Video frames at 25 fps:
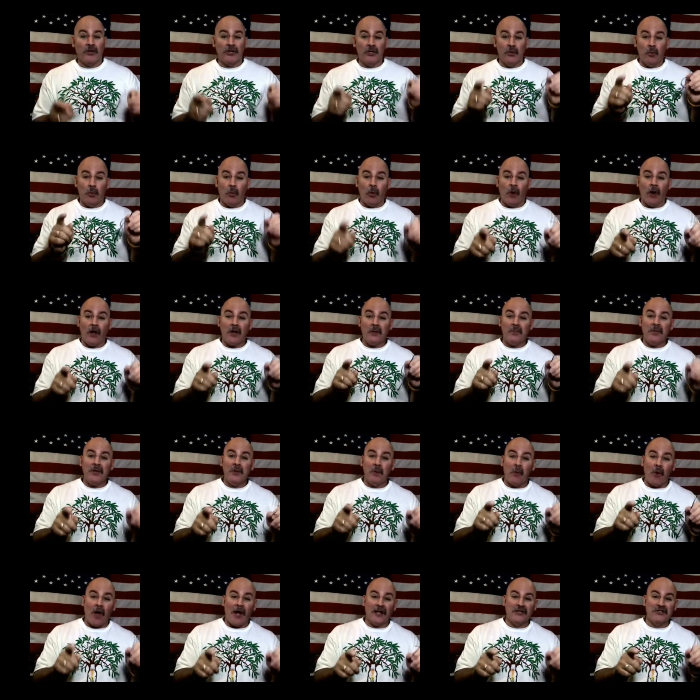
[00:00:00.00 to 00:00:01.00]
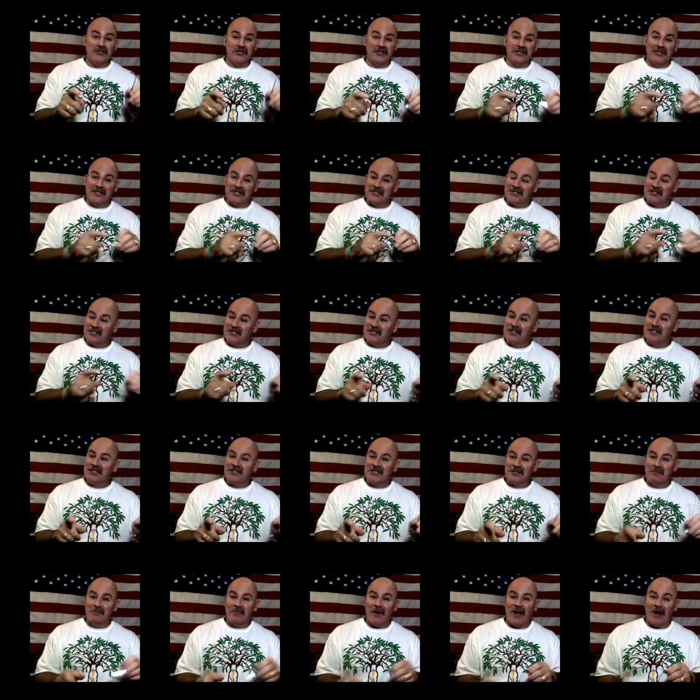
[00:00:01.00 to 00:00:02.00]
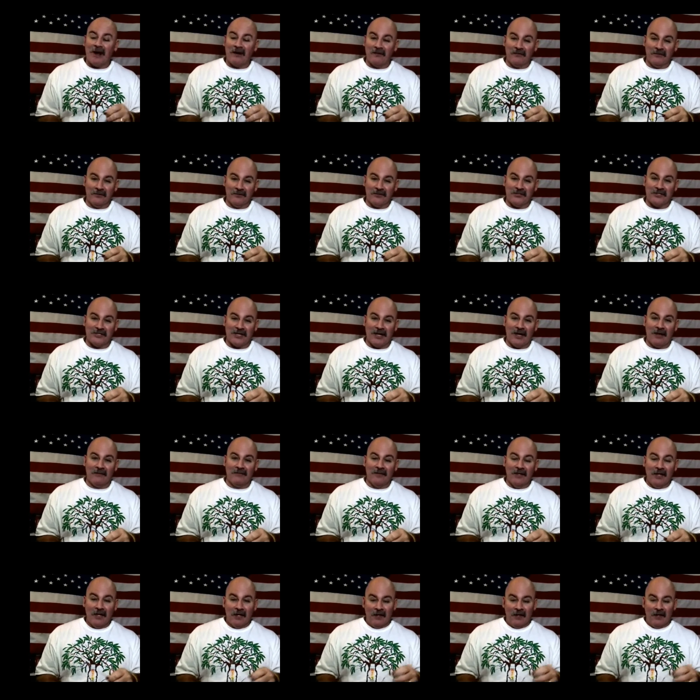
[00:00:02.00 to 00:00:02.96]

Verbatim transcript: You want to be watching this. This is some powerful stuff.